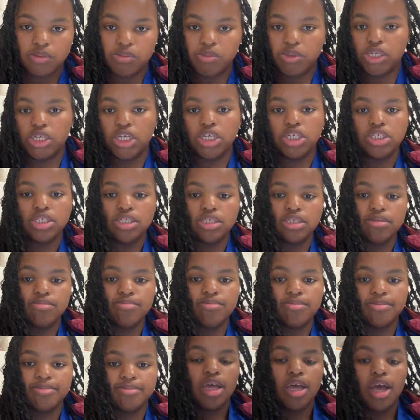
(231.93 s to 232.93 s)
I also
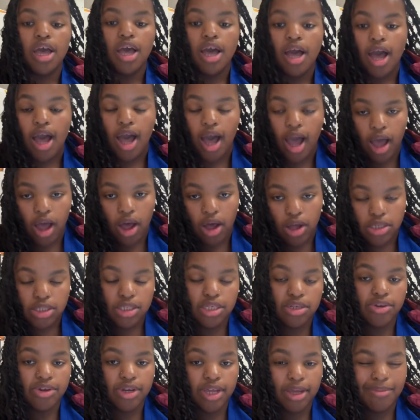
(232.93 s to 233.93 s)
named them
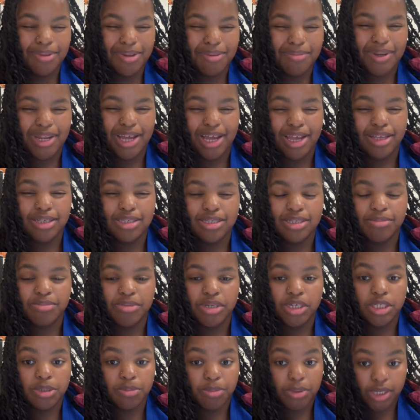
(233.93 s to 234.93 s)
diisomers because they are
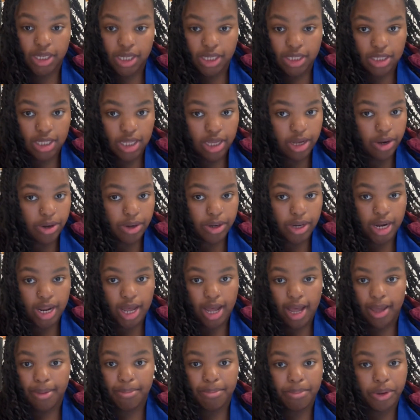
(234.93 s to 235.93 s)
not mirror
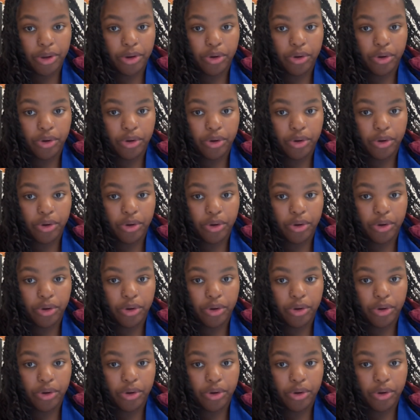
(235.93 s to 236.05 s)
images.